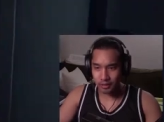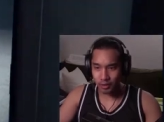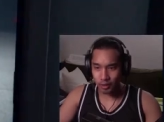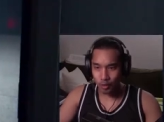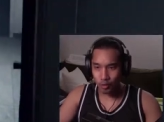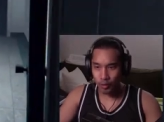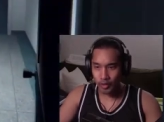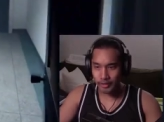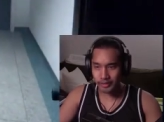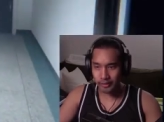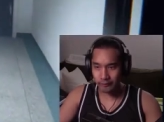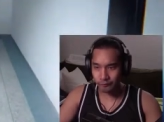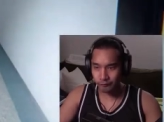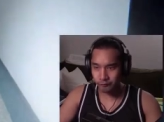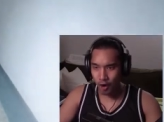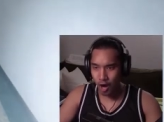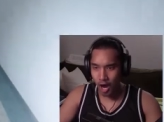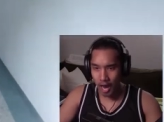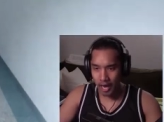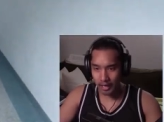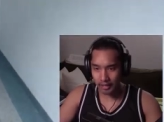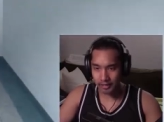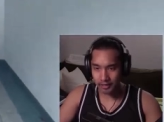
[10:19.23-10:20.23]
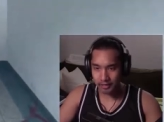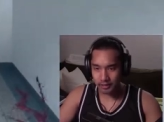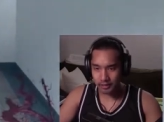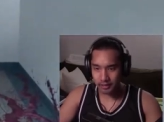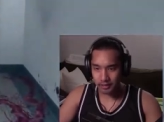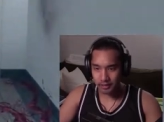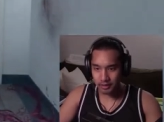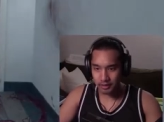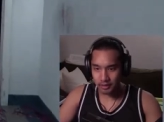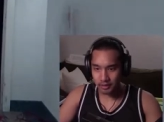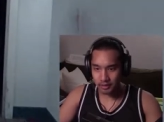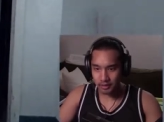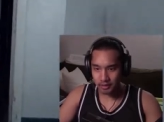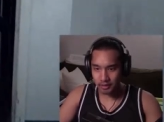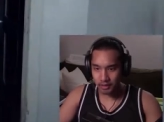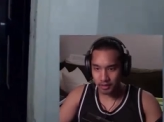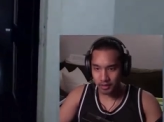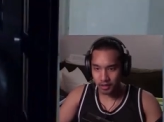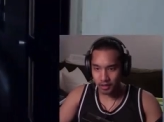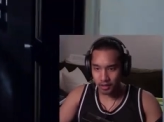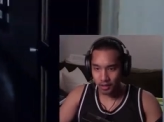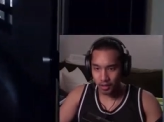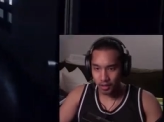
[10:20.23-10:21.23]
What the fuck?
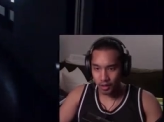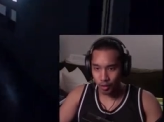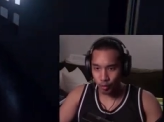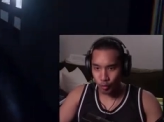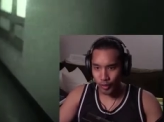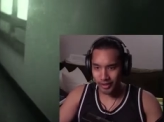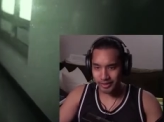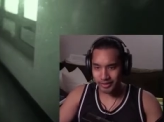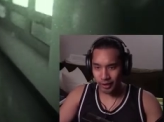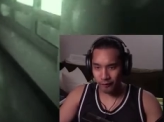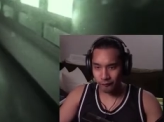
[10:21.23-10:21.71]
What the